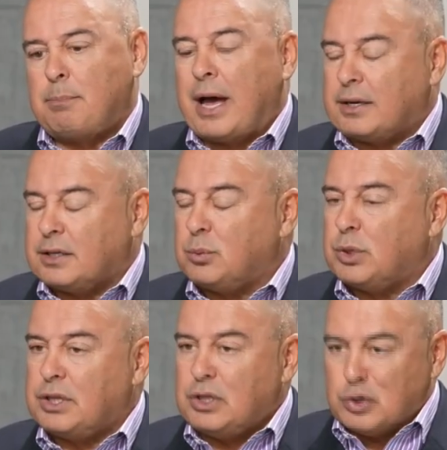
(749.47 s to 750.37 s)
partnered
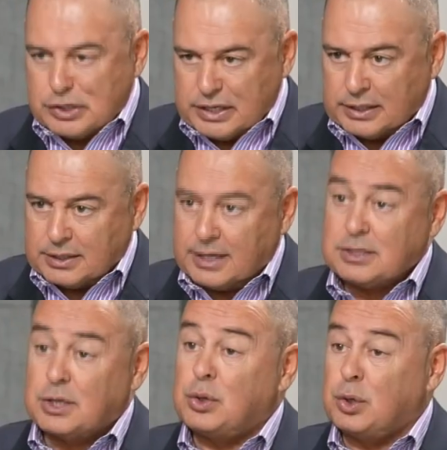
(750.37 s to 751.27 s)
with New Zealand
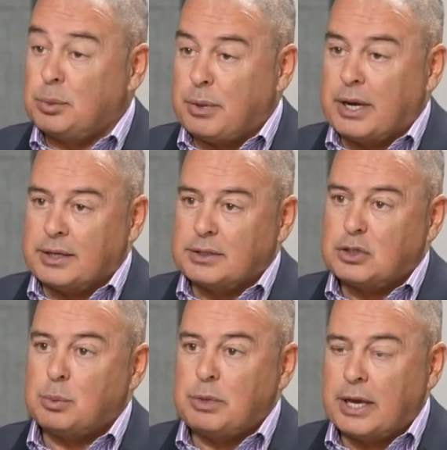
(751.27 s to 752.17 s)
as a third partner
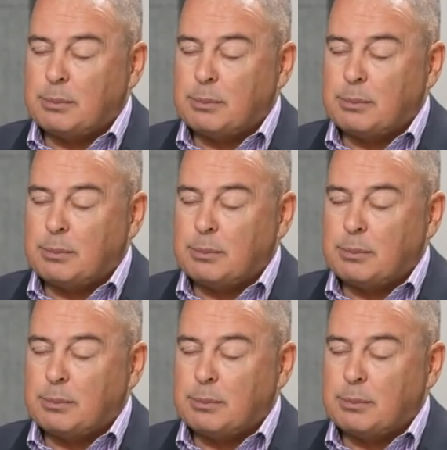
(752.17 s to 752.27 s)
to be